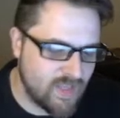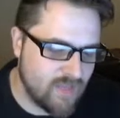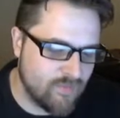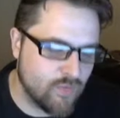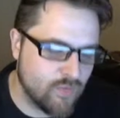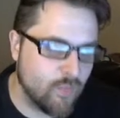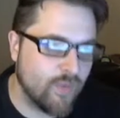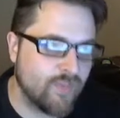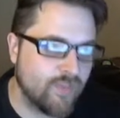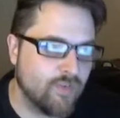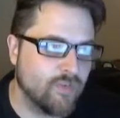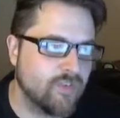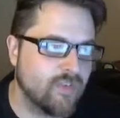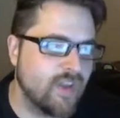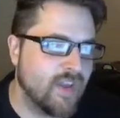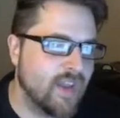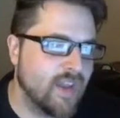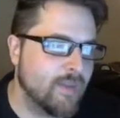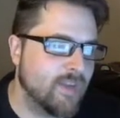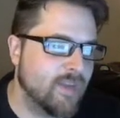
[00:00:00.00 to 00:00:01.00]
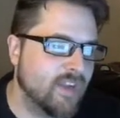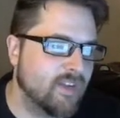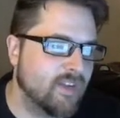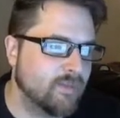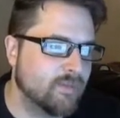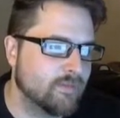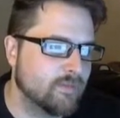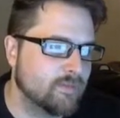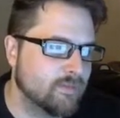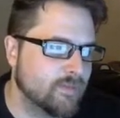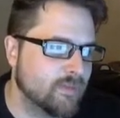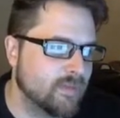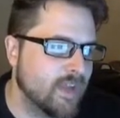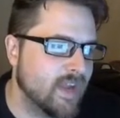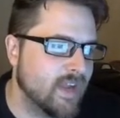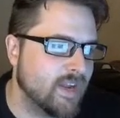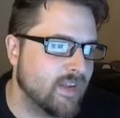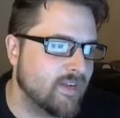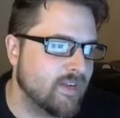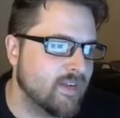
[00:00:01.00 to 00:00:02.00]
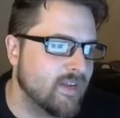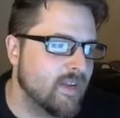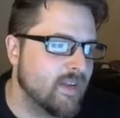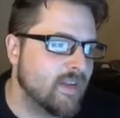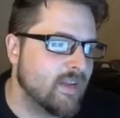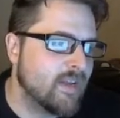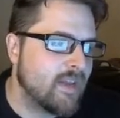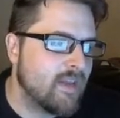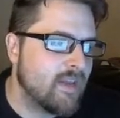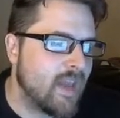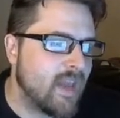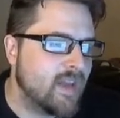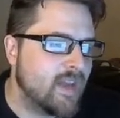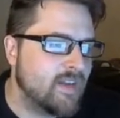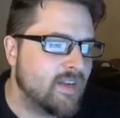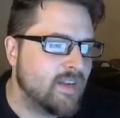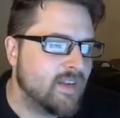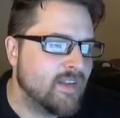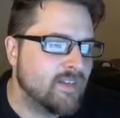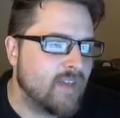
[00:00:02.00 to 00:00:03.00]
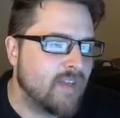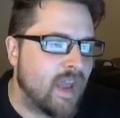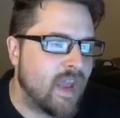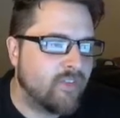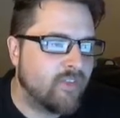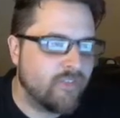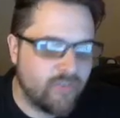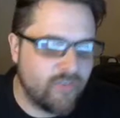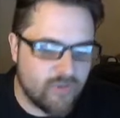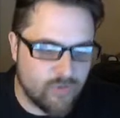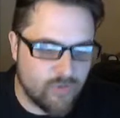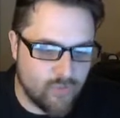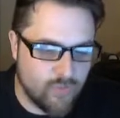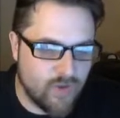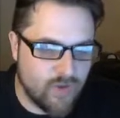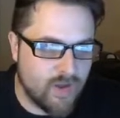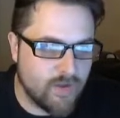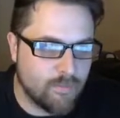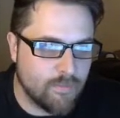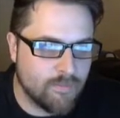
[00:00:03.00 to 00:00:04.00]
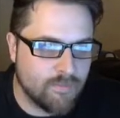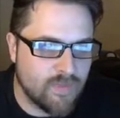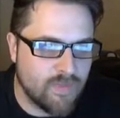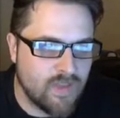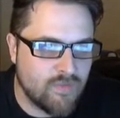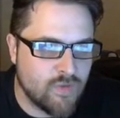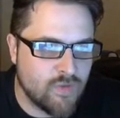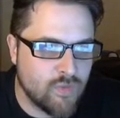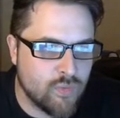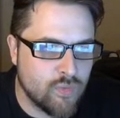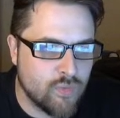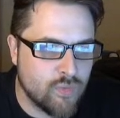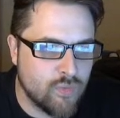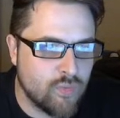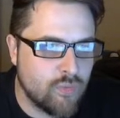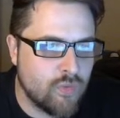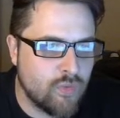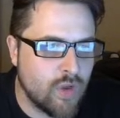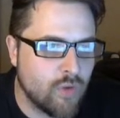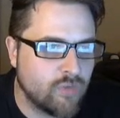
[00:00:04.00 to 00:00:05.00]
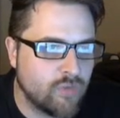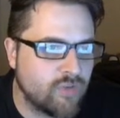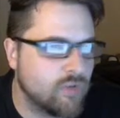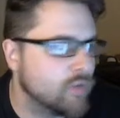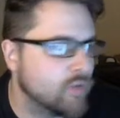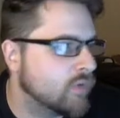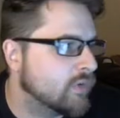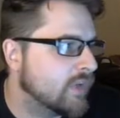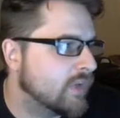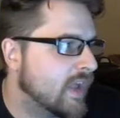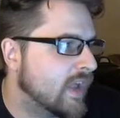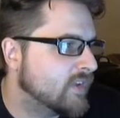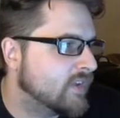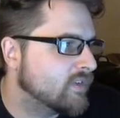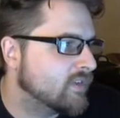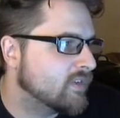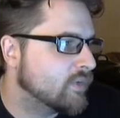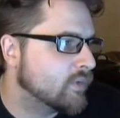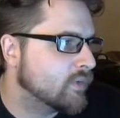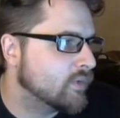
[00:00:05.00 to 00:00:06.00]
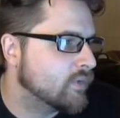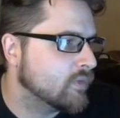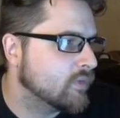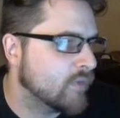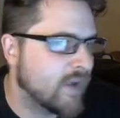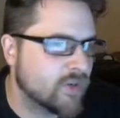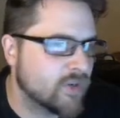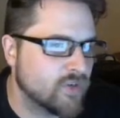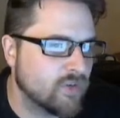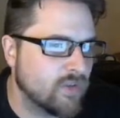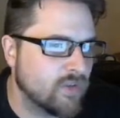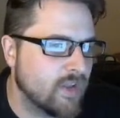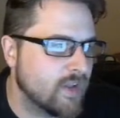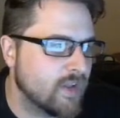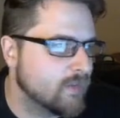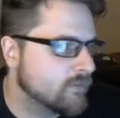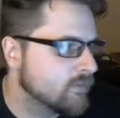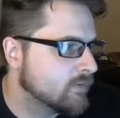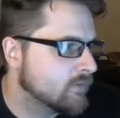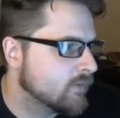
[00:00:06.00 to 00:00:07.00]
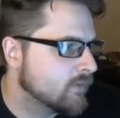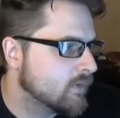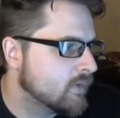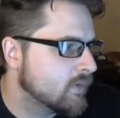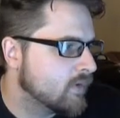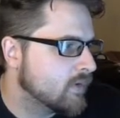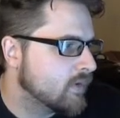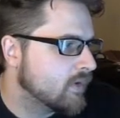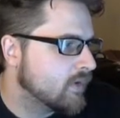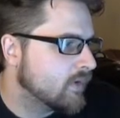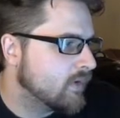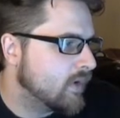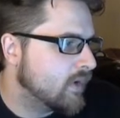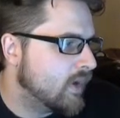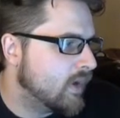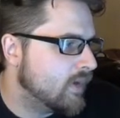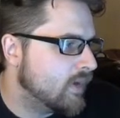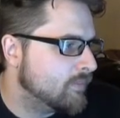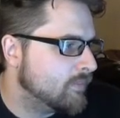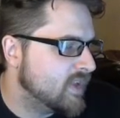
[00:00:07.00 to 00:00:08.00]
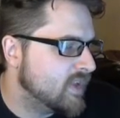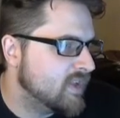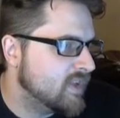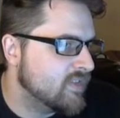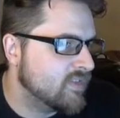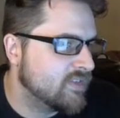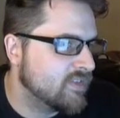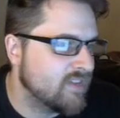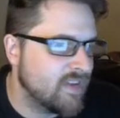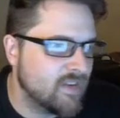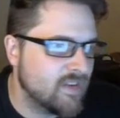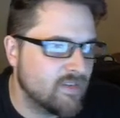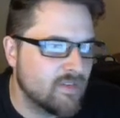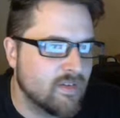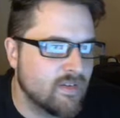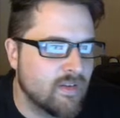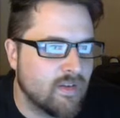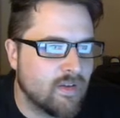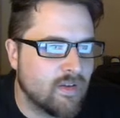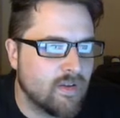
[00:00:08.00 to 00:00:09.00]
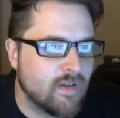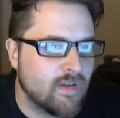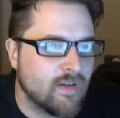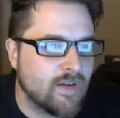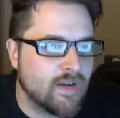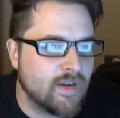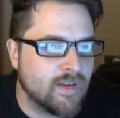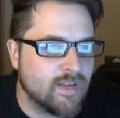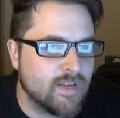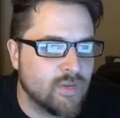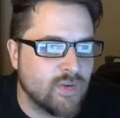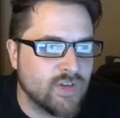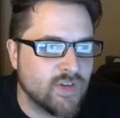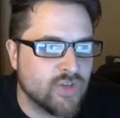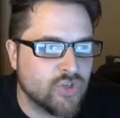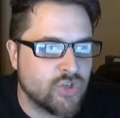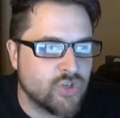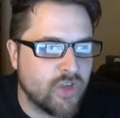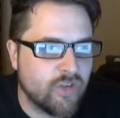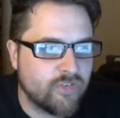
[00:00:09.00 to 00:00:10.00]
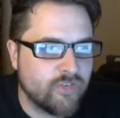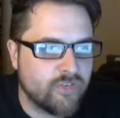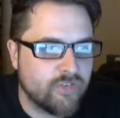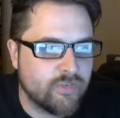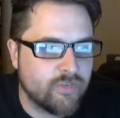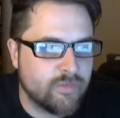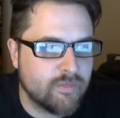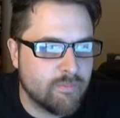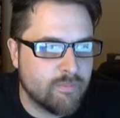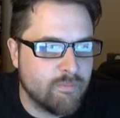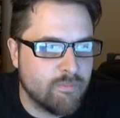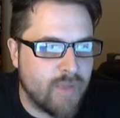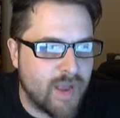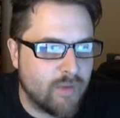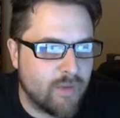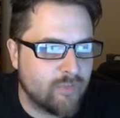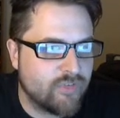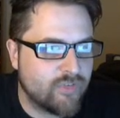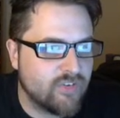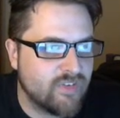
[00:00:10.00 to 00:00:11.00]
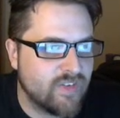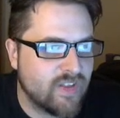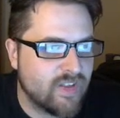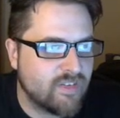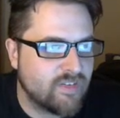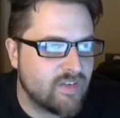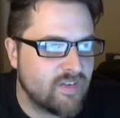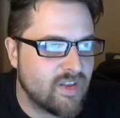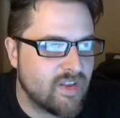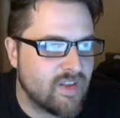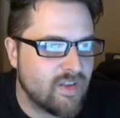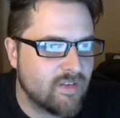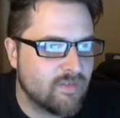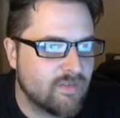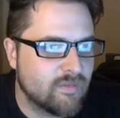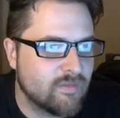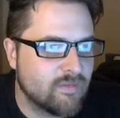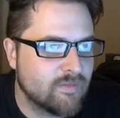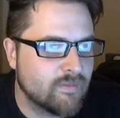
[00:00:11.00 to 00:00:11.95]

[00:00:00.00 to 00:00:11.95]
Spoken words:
even with your dynamic lighting. And if you go to your light, your directional light in the scene, you can adjust bounce intensity,